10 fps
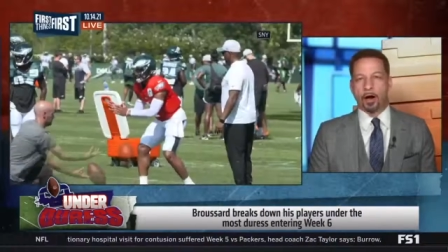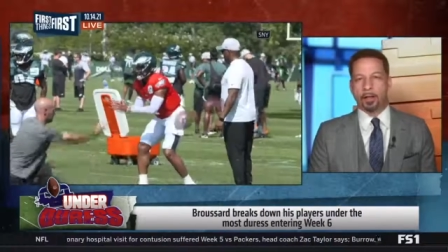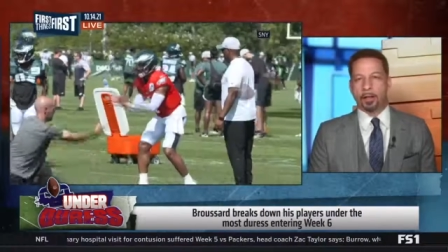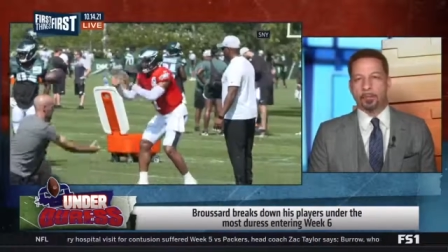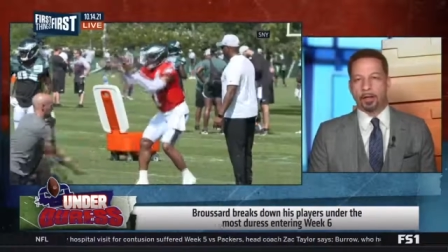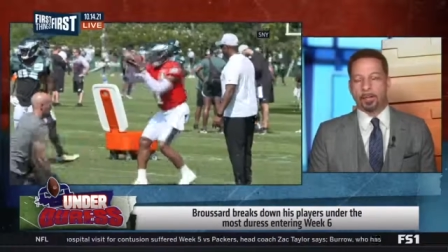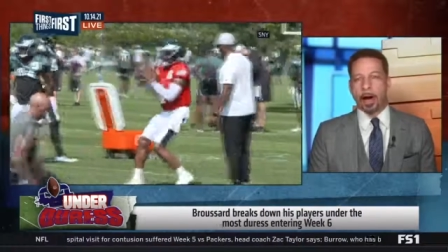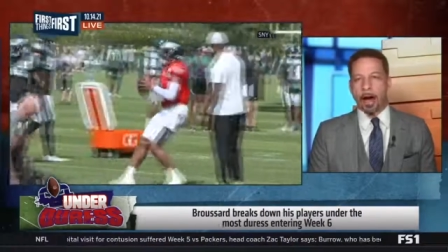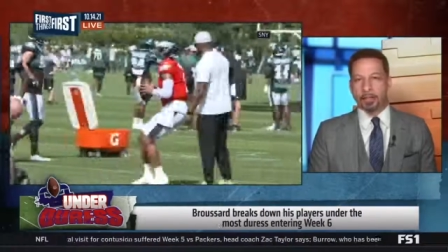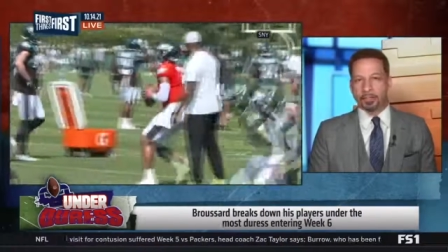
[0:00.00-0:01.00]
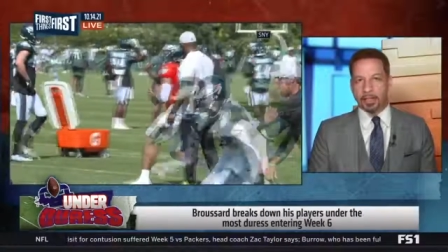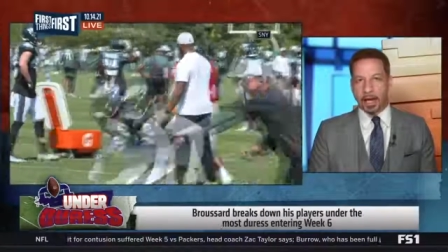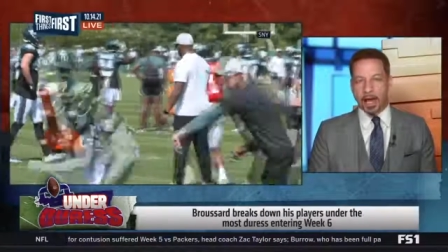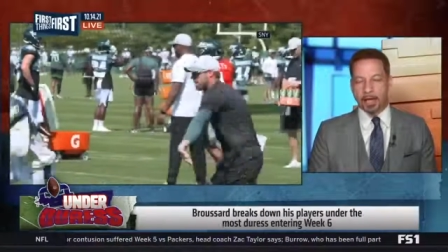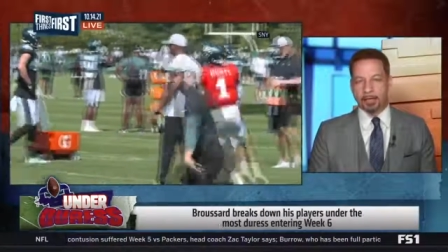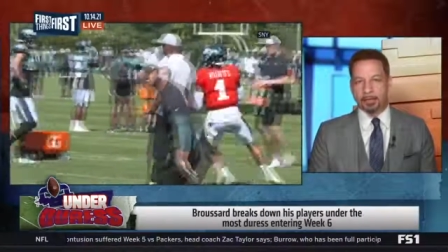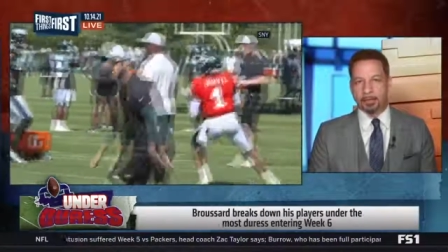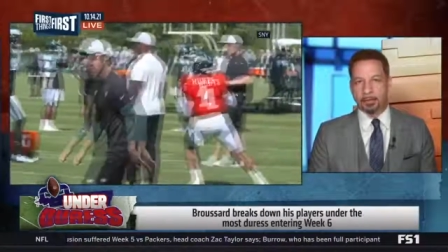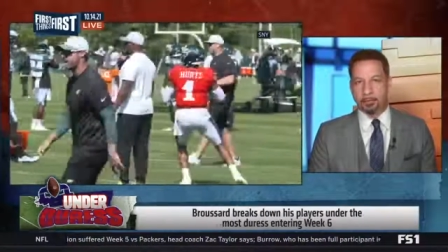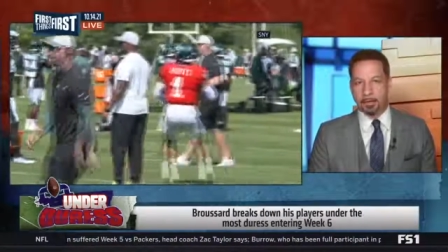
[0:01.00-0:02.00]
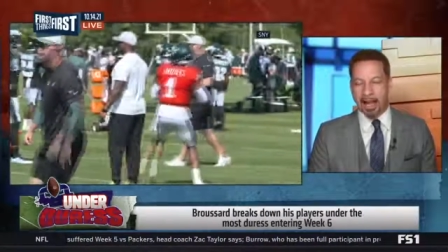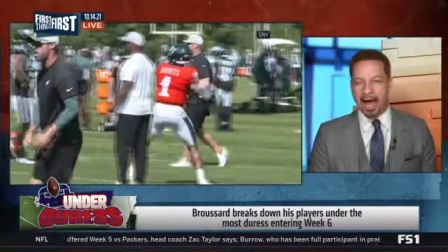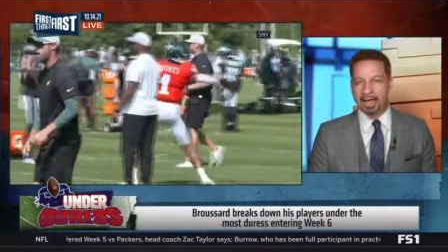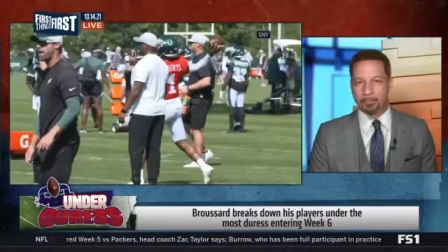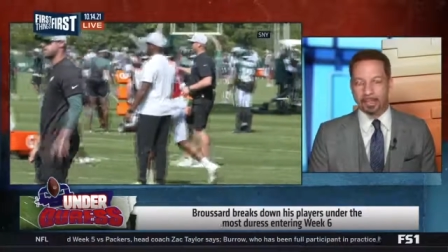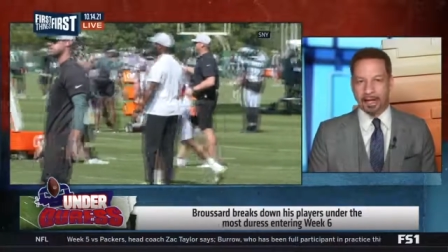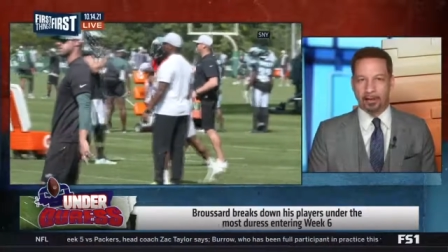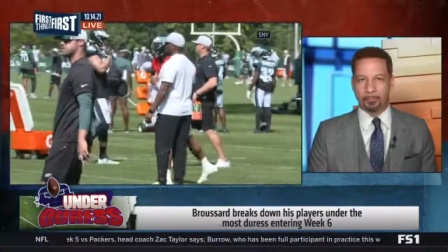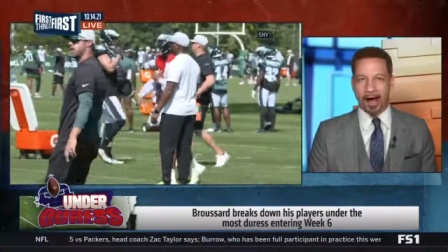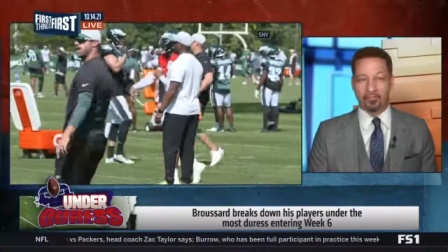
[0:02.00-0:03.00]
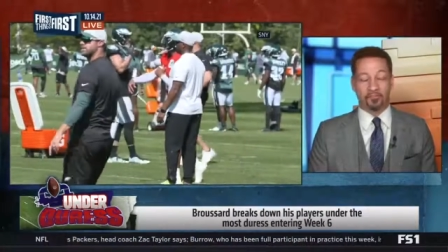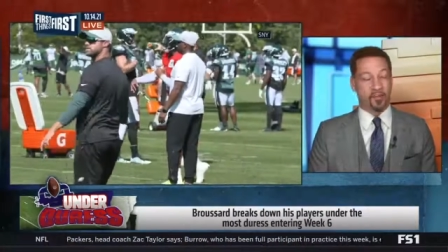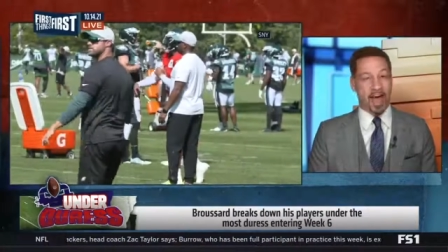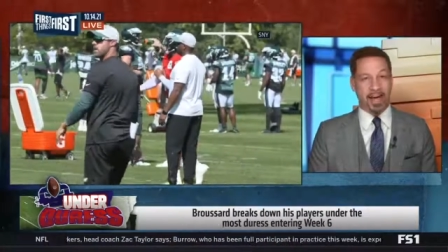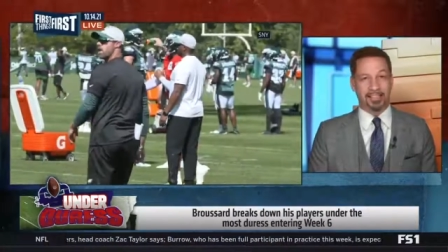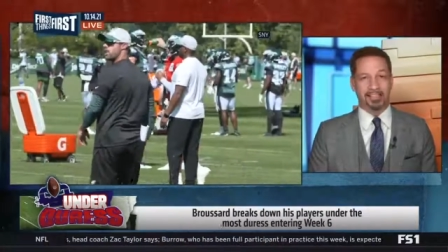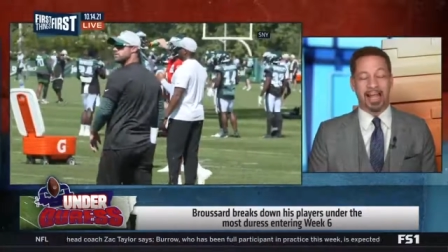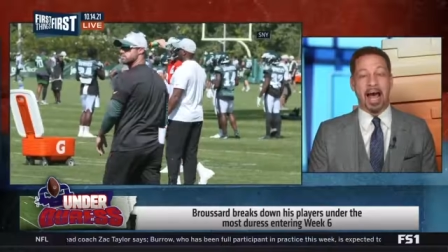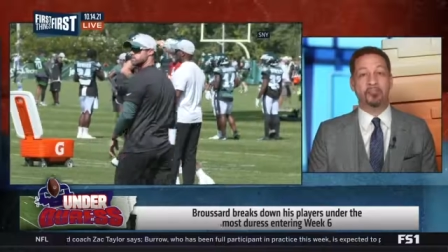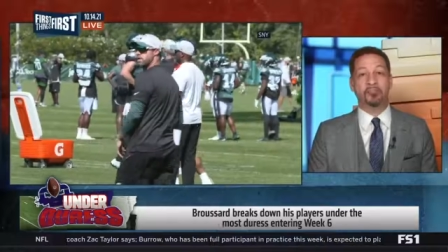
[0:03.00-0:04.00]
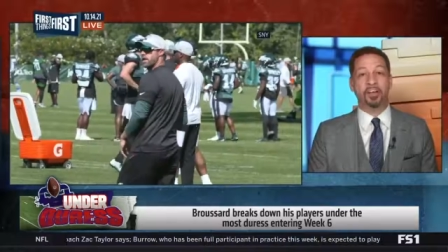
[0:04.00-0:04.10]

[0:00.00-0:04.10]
of all, let me apologize, but I am led by facts, not